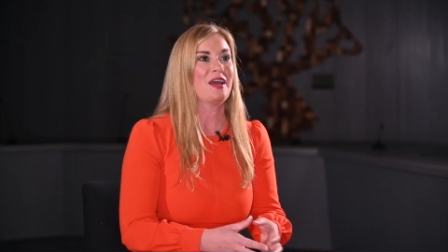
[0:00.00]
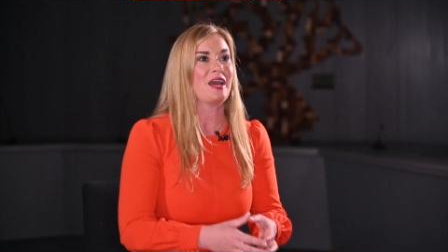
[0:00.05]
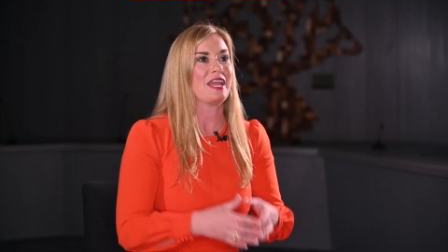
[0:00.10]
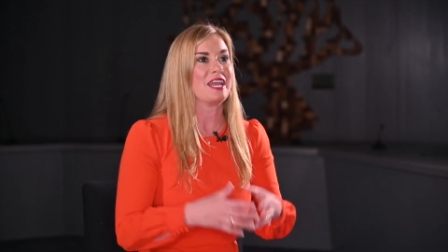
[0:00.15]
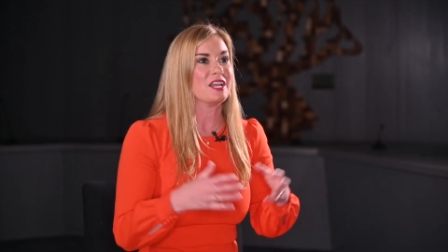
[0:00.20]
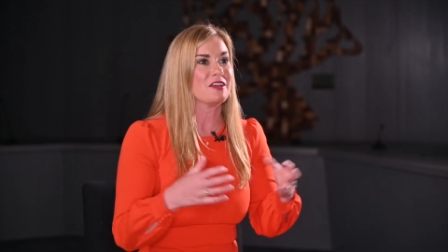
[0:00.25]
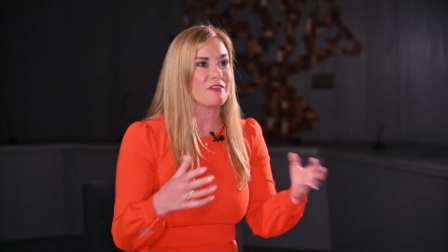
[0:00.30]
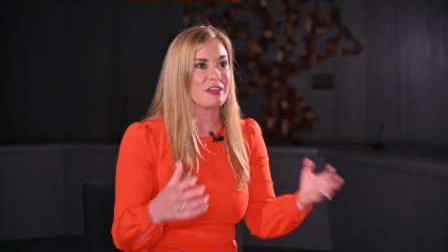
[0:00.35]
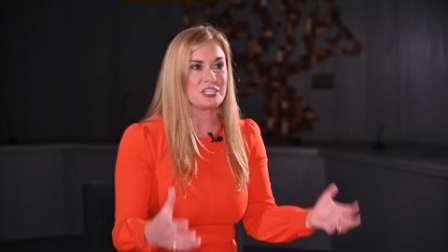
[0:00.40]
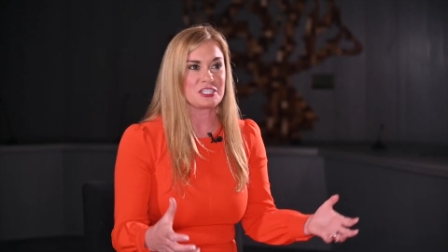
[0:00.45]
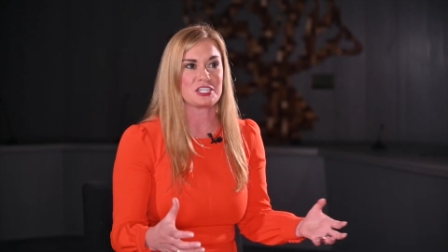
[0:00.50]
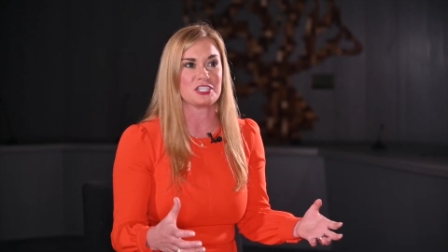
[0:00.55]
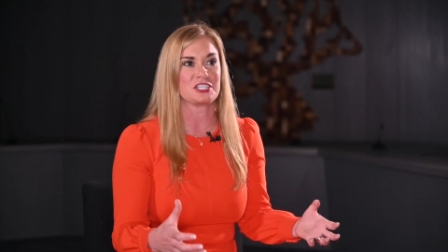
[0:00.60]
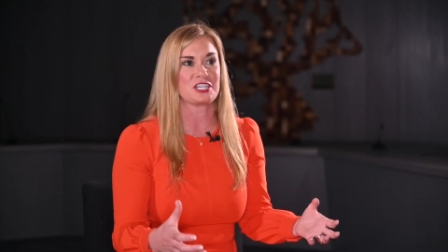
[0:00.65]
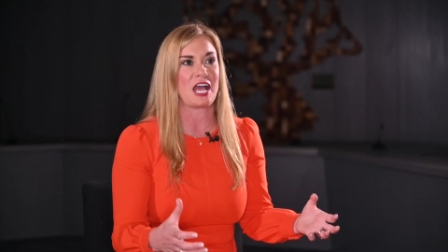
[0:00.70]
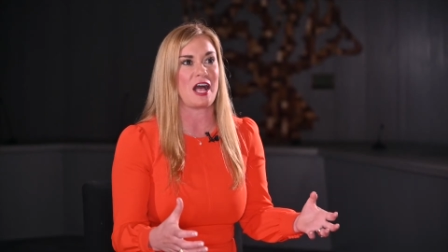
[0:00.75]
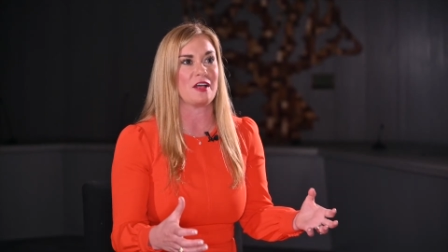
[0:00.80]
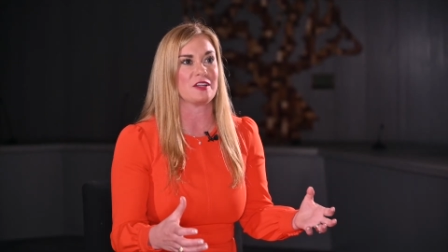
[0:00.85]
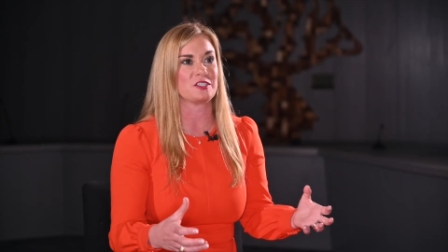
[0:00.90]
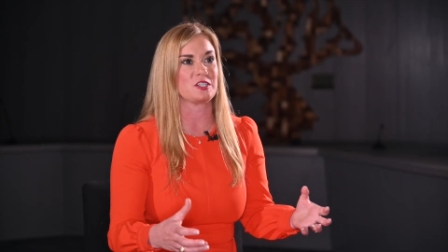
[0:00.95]
Innovation
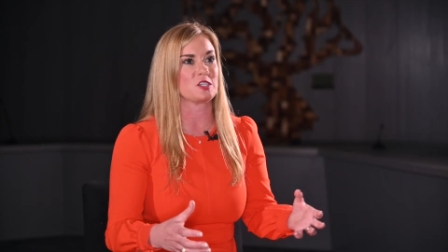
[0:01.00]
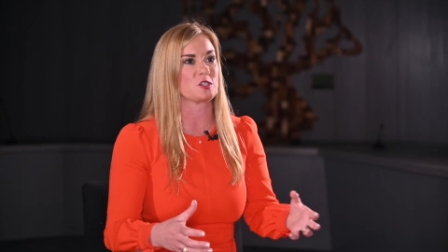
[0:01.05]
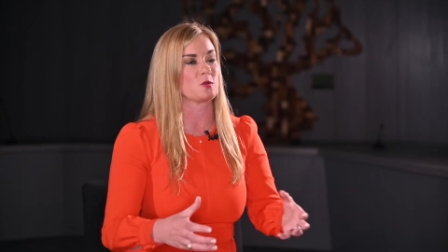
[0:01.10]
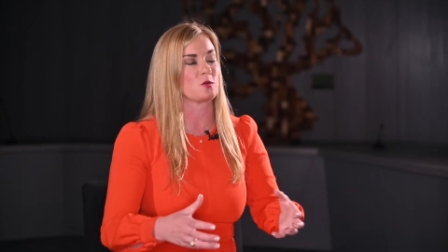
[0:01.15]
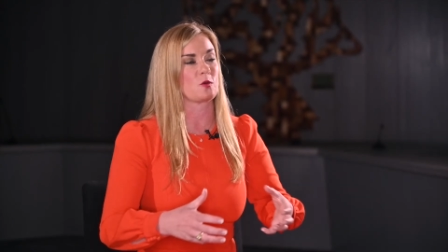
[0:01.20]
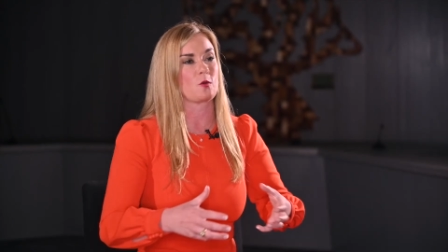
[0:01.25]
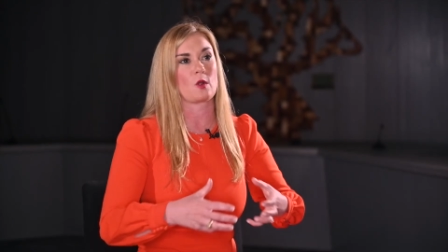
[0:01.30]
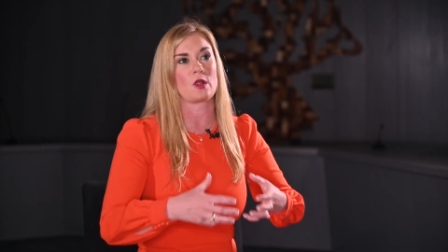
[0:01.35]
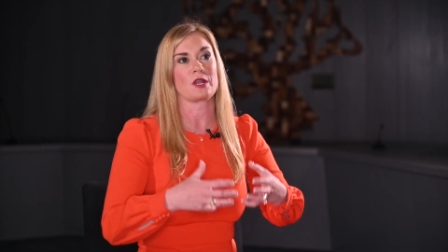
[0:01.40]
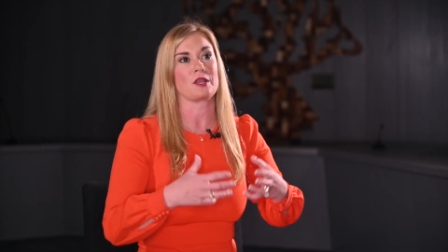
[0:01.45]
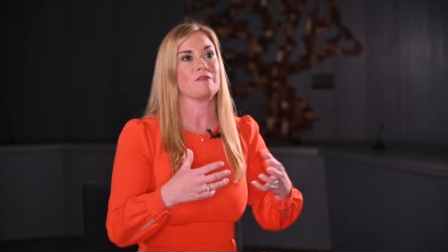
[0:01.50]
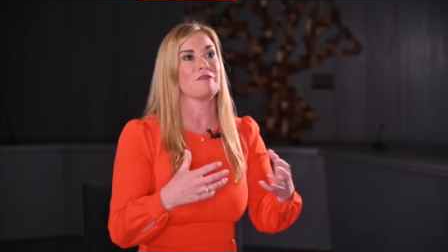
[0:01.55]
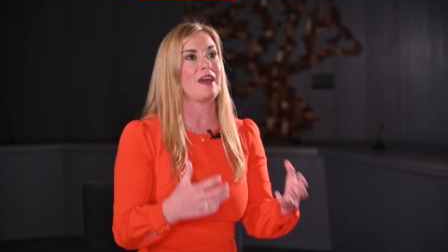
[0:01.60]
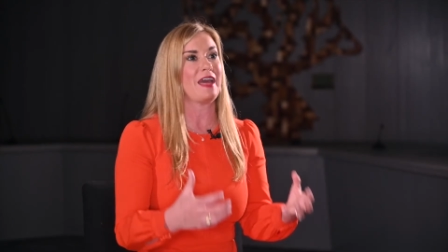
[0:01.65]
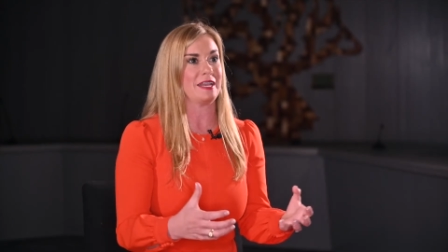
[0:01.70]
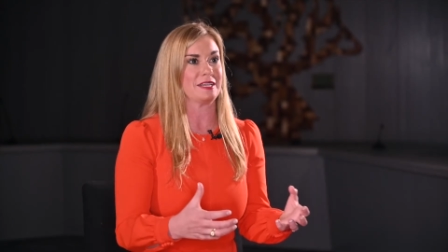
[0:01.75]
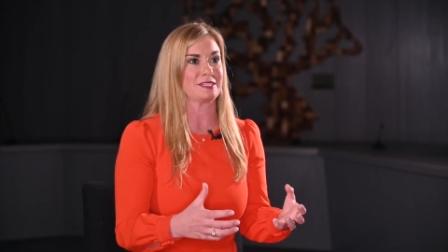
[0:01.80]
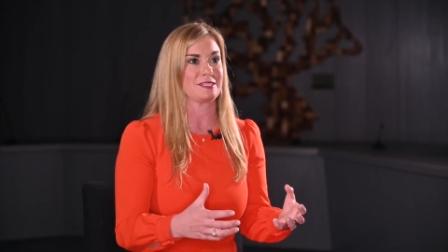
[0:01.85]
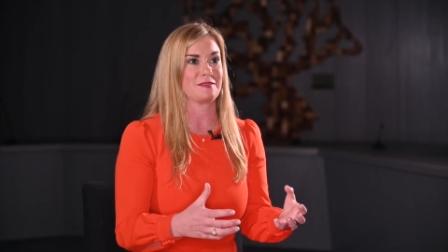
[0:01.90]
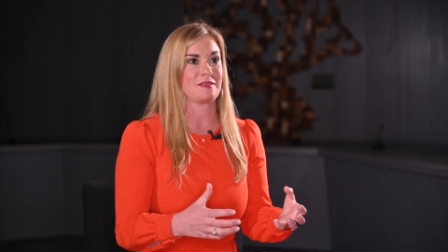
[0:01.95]
challenges were an
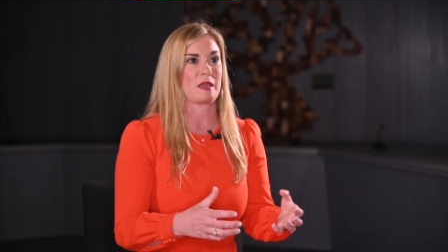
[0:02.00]
event.